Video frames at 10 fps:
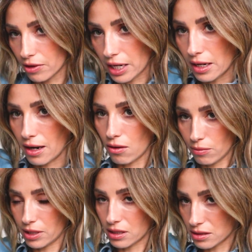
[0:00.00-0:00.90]
right now
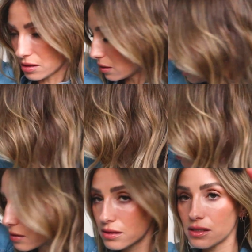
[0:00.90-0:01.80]
because I
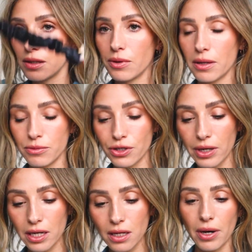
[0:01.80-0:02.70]
can't see what I'm
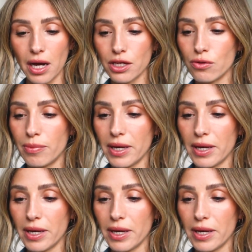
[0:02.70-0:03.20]
doing, but you